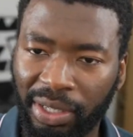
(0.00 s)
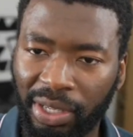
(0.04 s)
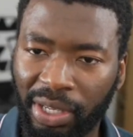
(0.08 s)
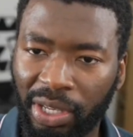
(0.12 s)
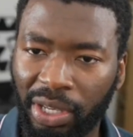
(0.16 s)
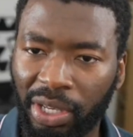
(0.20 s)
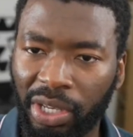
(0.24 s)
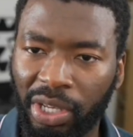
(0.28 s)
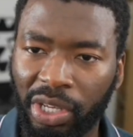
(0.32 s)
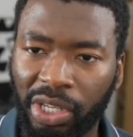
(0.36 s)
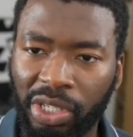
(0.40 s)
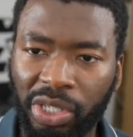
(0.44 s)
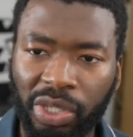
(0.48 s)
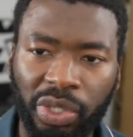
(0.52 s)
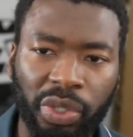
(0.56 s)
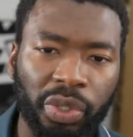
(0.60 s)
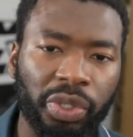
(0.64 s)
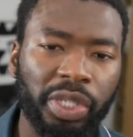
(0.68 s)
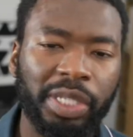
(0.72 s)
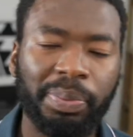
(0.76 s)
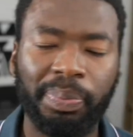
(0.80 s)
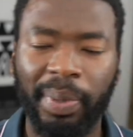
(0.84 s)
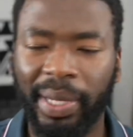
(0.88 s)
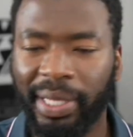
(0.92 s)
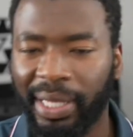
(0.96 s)
So you
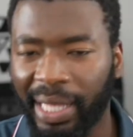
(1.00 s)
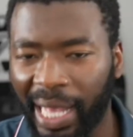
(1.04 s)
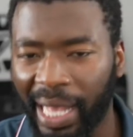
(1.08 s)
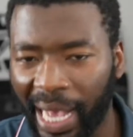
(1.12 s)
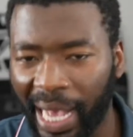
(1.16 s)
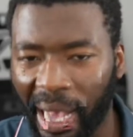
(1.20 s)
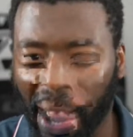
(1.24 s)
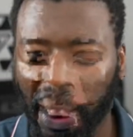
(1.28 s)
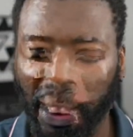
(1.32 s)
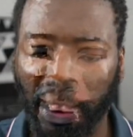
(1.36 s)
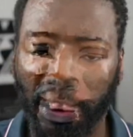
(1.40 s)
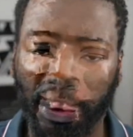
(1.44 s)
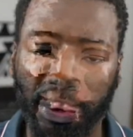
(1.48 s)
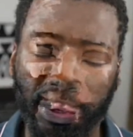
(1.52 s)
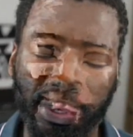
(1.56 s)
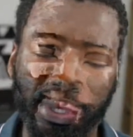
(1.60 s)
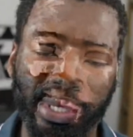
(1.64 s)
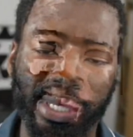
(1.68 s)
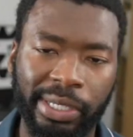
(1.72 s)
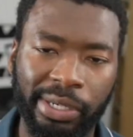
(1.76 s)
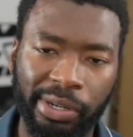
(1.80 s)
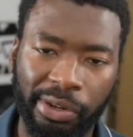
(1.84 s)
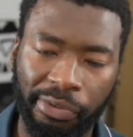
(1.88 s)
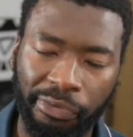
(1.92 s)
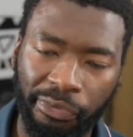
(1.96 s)
spend hours
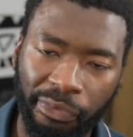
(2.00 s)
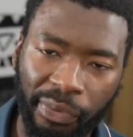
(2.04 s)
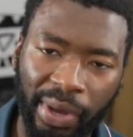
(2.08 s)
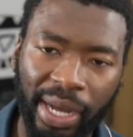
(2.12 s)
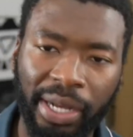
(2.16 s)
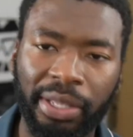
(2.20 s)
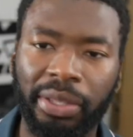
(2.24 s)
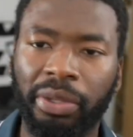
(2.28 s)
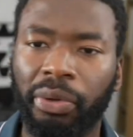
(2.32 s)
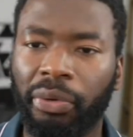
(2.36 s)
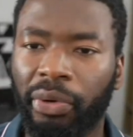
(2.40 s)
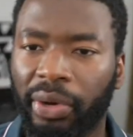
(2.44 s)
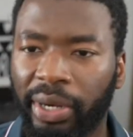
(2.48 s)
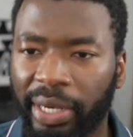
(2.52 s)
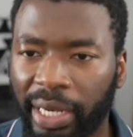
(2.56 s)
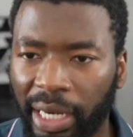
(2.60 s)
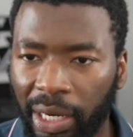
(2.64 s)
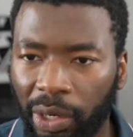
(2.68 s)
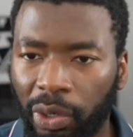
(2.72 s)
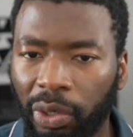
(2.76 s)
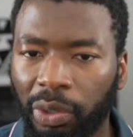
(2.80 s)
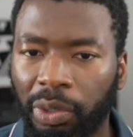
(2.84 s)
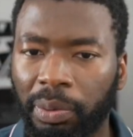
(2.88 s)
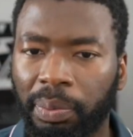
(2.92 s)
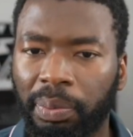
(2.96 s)
refactoring the loop,
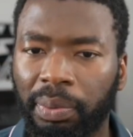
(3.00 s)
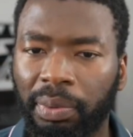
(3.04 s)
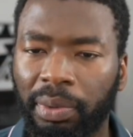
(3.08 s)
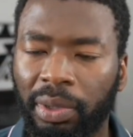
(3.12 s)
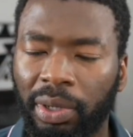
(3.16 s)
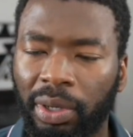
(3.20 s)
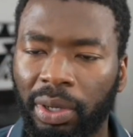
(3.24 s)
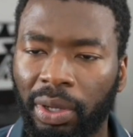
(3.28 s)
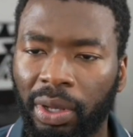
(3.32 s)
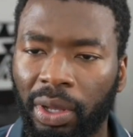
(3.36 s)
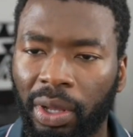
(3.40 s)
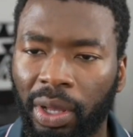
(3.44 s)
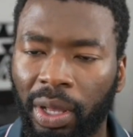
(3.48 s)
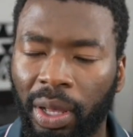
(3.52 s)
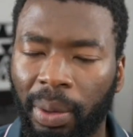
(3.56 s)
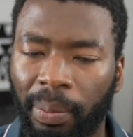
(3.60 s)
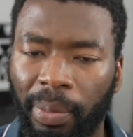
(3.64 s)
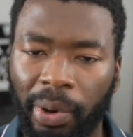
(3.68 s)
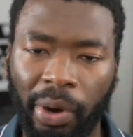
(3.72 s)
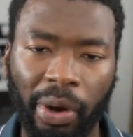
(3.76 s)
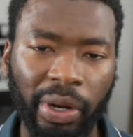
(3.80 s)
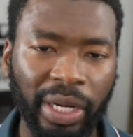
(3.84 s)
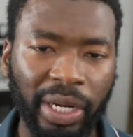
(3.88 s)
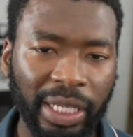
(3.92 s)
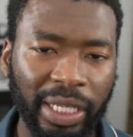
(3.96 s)
but only
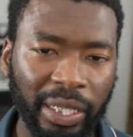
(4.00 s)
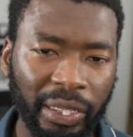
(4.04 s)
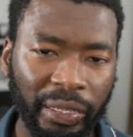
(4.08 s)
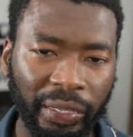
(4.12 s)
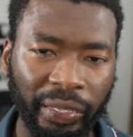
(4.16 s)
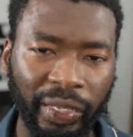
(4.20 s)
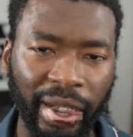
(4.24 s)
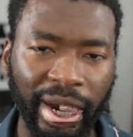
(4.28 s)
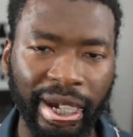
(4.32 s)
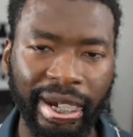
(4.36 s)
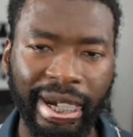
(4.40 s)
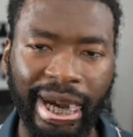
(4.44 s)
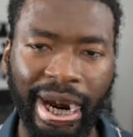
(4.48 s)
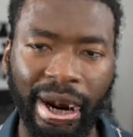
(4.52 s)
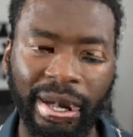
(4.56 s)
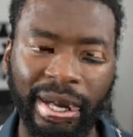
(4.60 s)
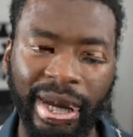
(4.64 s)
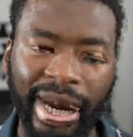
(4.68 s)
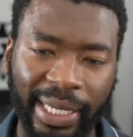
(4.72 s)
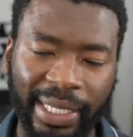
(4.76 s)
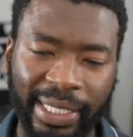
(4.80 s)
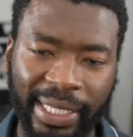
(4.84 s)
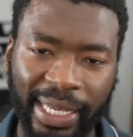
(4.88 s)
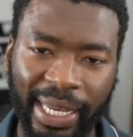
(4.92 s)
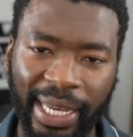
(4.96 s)
to find out at the
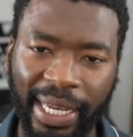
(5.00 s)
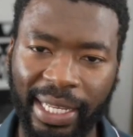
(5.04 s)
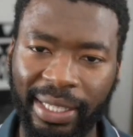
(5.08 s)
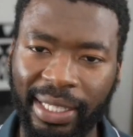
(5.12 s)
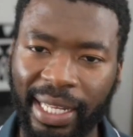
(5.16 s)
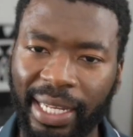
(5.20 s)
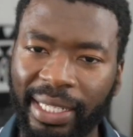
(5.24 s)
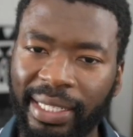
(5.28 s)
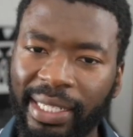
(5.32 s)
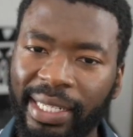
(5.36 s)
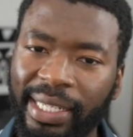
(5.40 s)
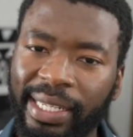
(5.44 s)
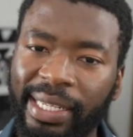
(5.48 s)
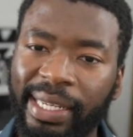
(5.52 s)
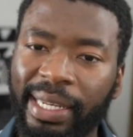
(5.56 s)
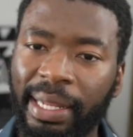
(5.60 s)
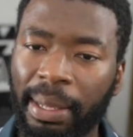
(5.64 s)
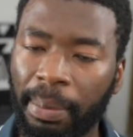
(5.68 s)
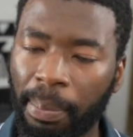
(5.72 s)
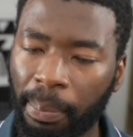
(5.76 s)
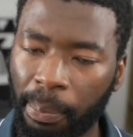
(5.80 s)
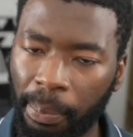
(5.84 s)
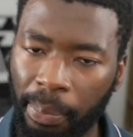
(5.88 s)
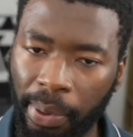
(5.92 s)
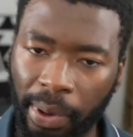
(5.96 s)
end that the
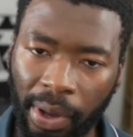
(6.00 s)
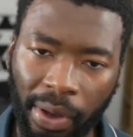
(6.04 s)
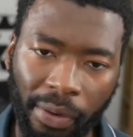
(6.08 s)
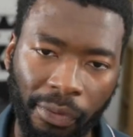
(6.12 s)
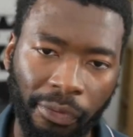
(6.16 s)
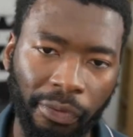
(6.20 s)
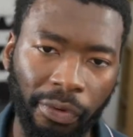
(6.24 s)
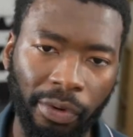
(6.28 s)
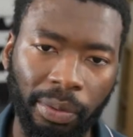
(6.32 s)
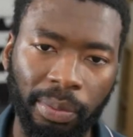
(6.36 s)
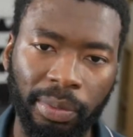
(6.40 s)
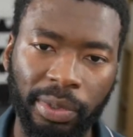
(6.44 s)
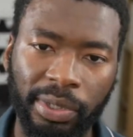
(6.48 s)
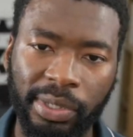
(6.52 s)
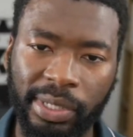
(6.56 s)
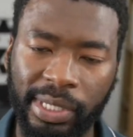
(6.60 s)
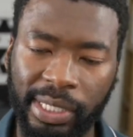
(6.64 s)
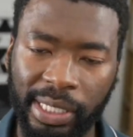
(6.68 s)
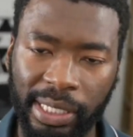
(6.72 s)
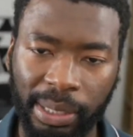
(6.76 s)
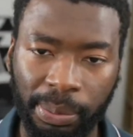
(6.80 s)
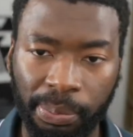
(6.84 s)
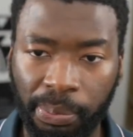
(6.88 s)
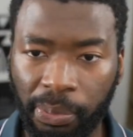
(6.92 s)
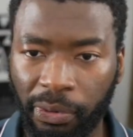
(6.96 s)
performance
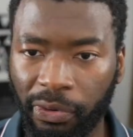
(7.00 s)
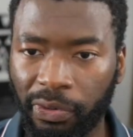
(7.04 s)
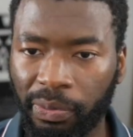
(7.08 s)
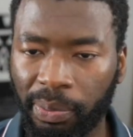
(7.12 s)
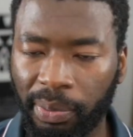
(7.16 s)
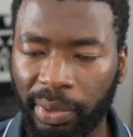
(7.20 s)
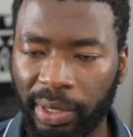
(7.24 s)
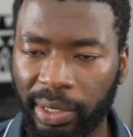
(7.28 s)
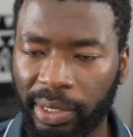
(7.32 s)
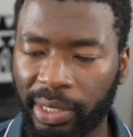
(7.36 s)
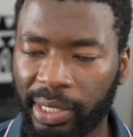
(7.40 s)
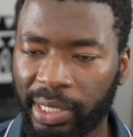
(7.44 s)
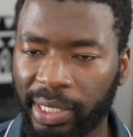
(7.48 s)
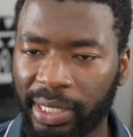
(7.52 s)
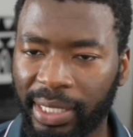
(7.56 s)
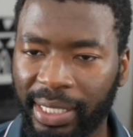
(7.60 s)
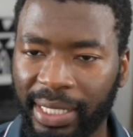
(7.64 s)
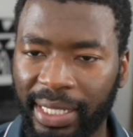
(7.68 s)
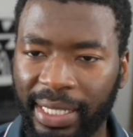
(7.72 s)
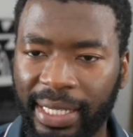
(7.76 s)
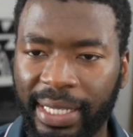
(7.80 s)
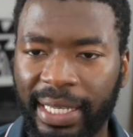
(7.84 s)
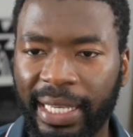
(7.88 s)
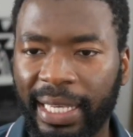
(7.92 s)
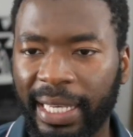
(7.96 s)
improvement
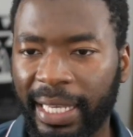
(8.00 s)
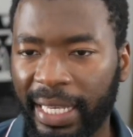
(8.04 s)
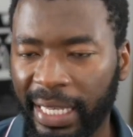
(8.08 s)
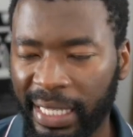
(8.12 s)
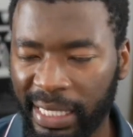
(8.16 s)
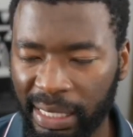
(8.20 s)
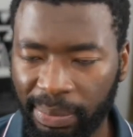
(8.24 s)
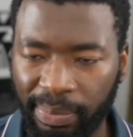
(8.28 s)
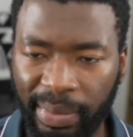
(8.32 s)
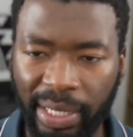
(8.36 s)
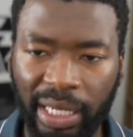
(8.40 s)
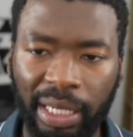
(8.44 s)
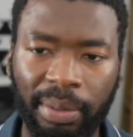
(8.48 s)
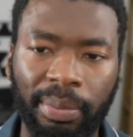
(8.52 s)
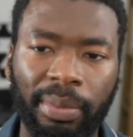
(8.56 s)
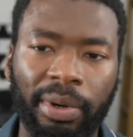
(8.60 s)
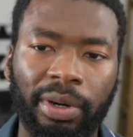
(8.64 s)
is minimal.